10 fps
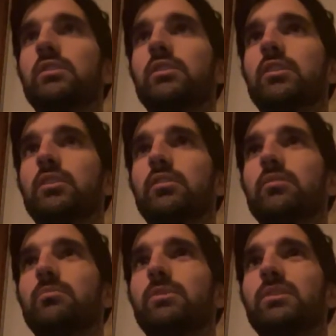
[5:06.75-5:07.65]

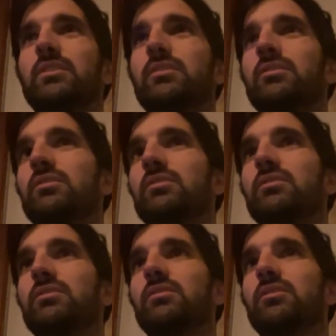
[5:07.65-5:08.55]
And
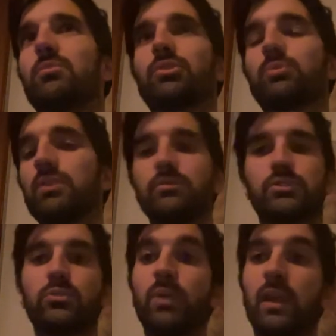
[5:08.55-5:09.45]
number three, it
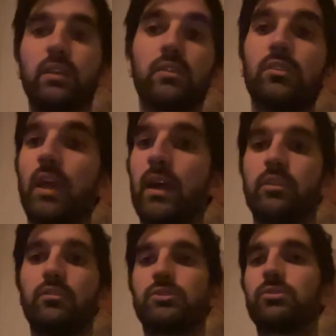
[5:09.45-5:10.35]
was two-handed. You had
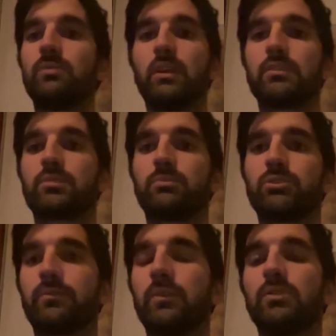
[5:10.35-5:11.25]
to use two hands to
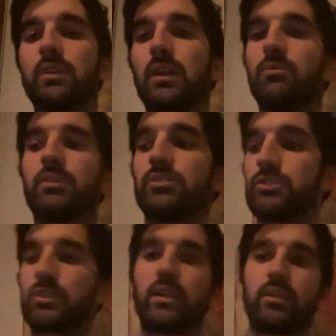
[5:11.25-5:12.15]
put your phone in. I want to
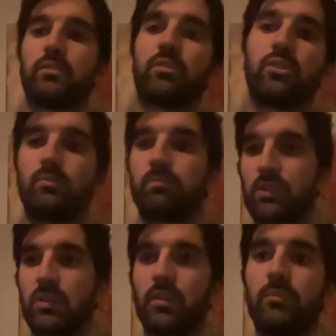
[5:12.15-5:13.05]
just kind of go
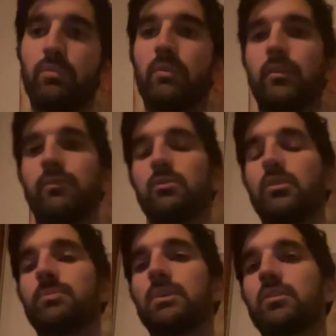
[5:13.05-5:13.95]
and put my phone
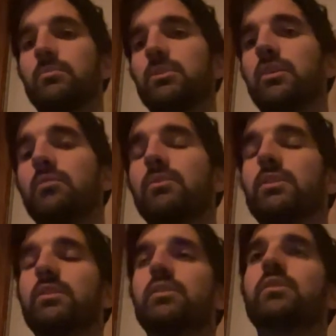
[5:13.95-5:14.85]
up there and be done
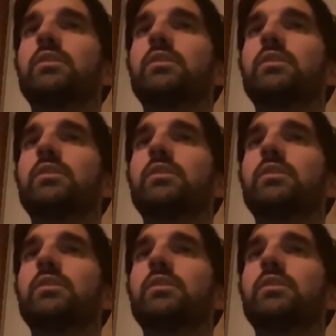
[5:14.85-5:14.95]
with it.